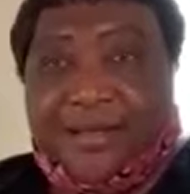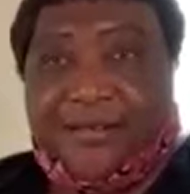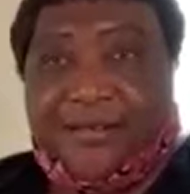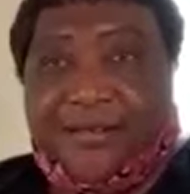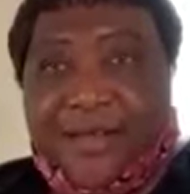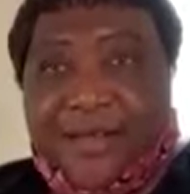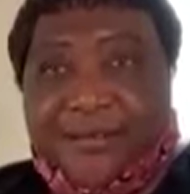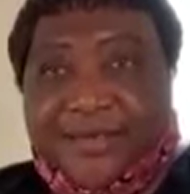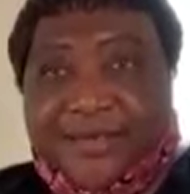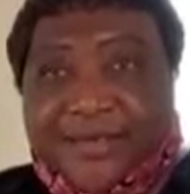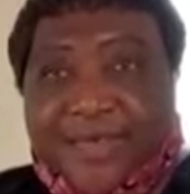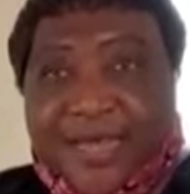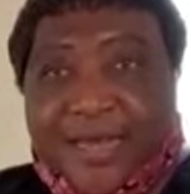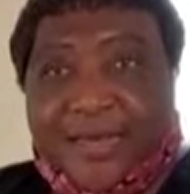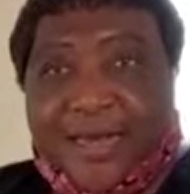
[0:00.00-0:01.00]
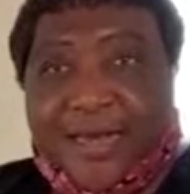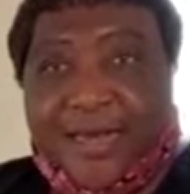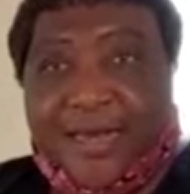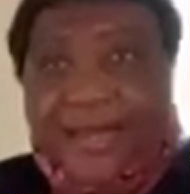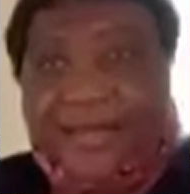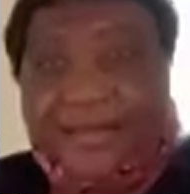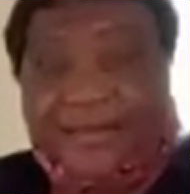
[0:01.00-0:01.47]
craft and
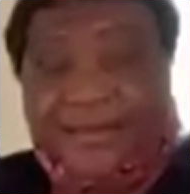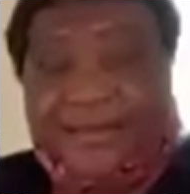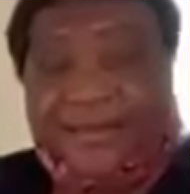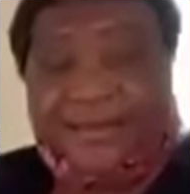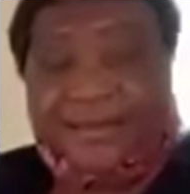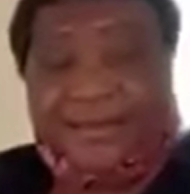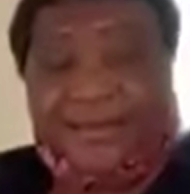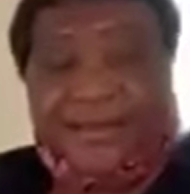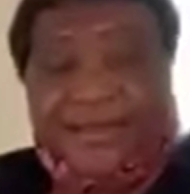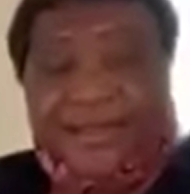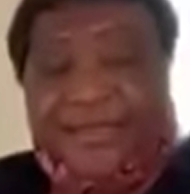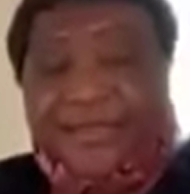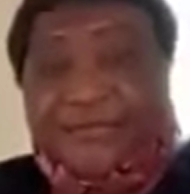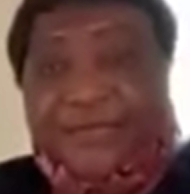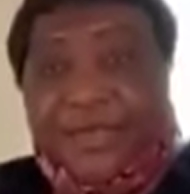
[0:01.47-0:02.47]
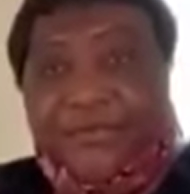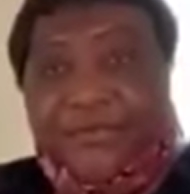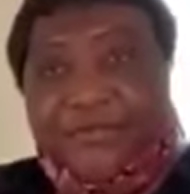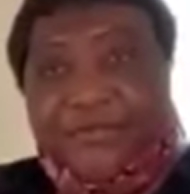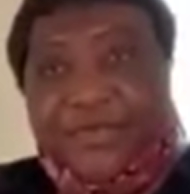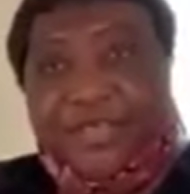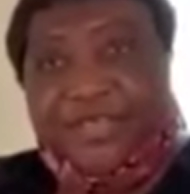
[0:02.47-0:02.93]
art is
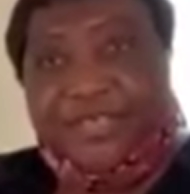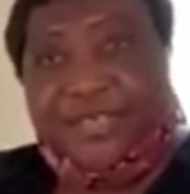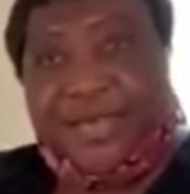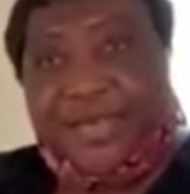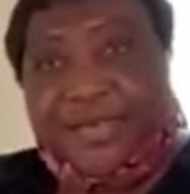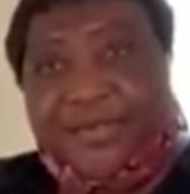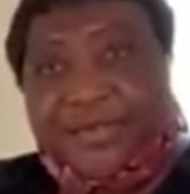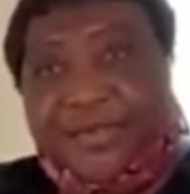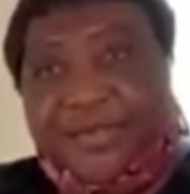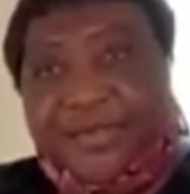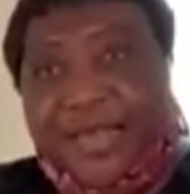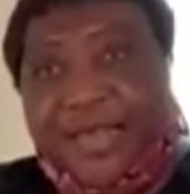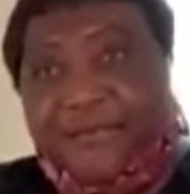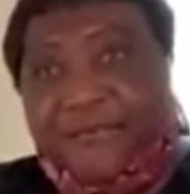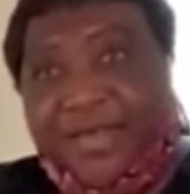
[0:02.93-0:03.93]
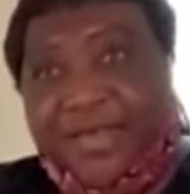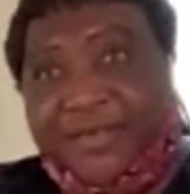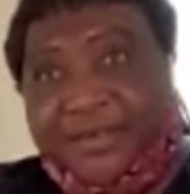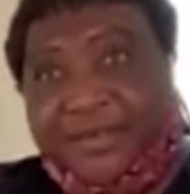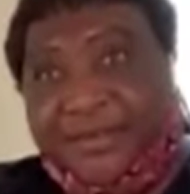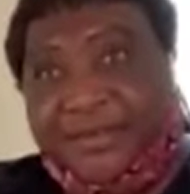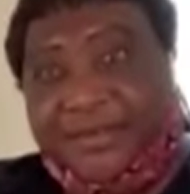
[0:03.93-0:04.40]
very rich and
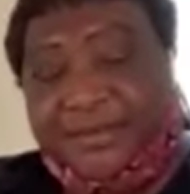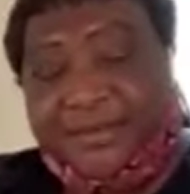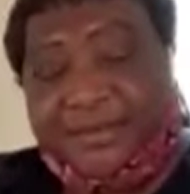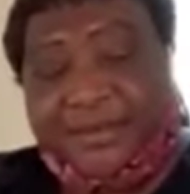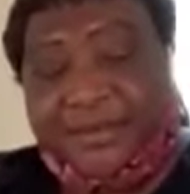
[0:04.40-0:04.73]
diverse.